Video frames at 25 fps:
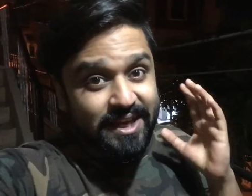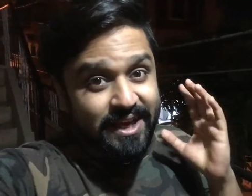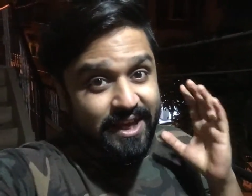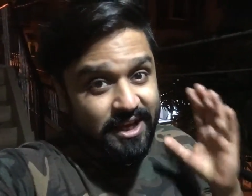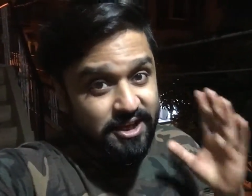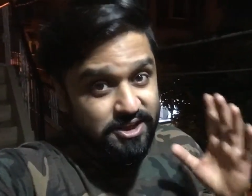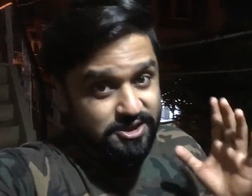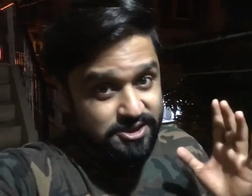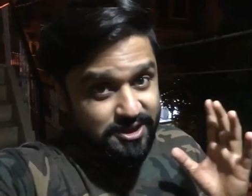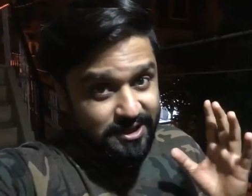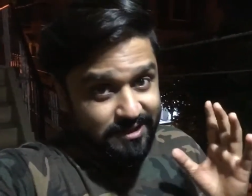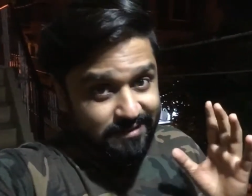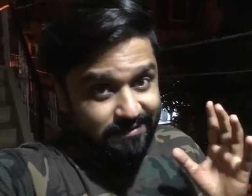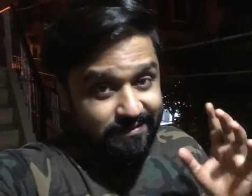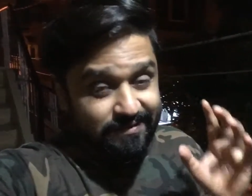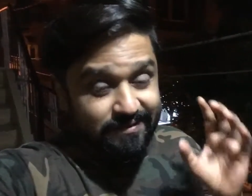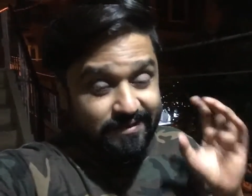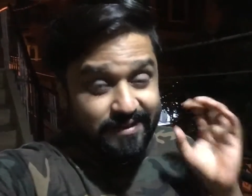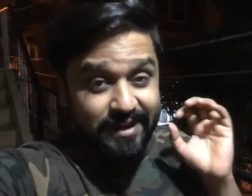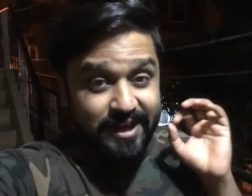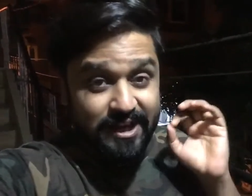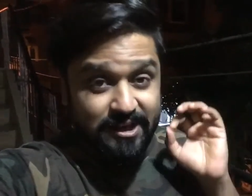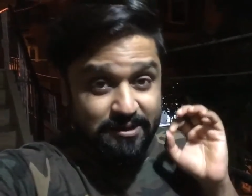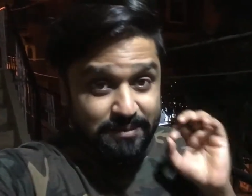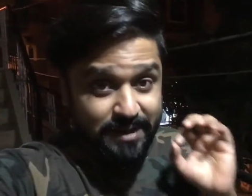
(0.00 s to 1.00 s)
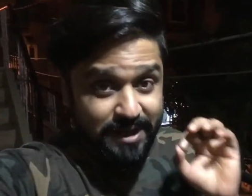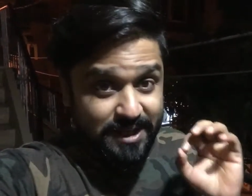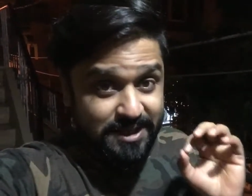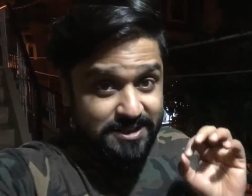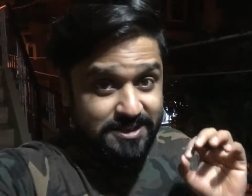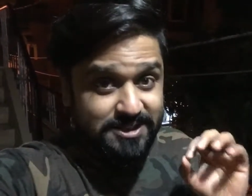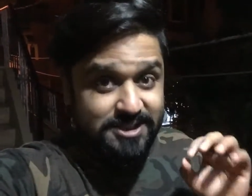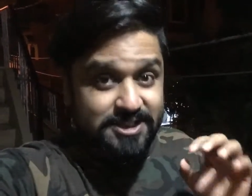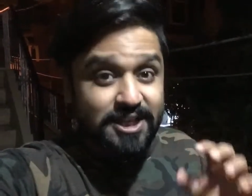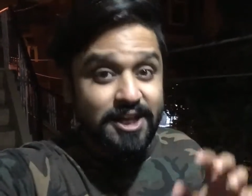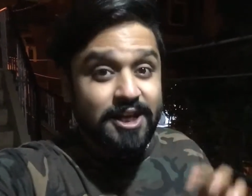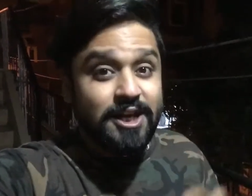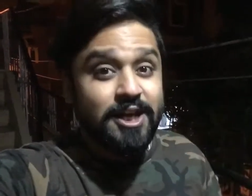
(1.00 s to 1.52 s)
itself. It
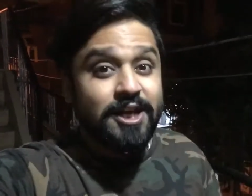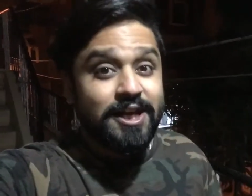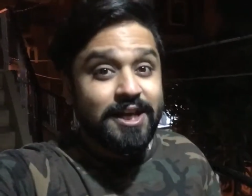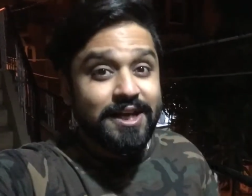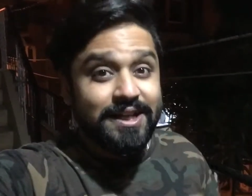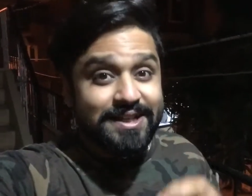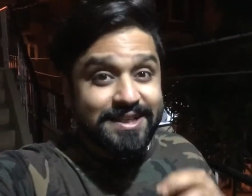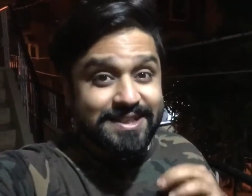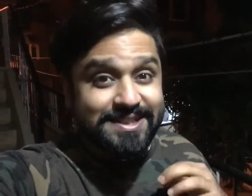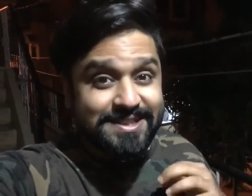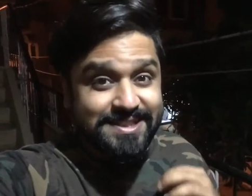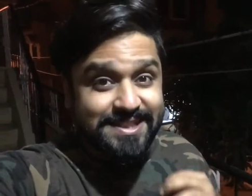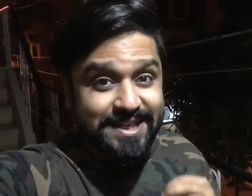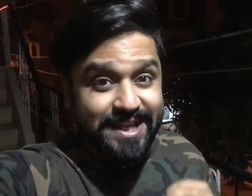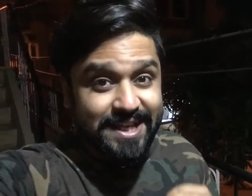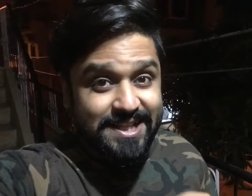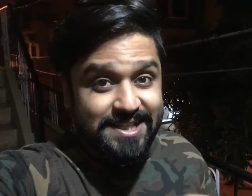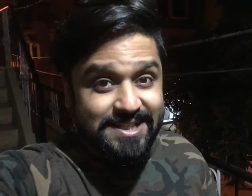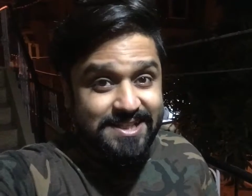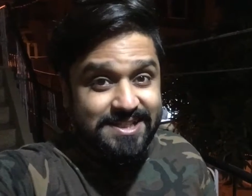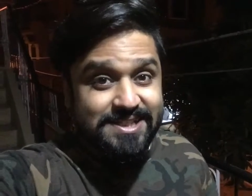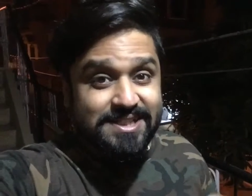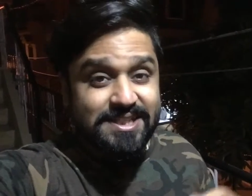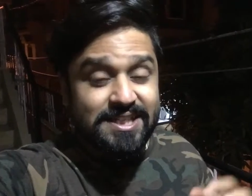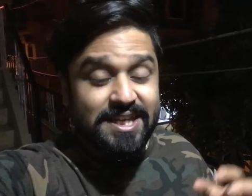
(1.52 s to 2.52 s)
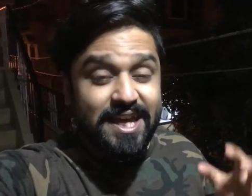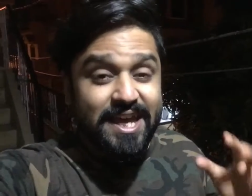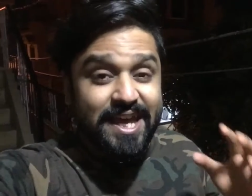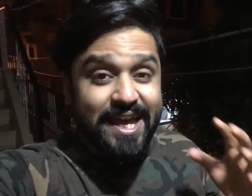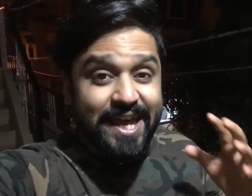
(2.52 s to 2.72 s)
means the cells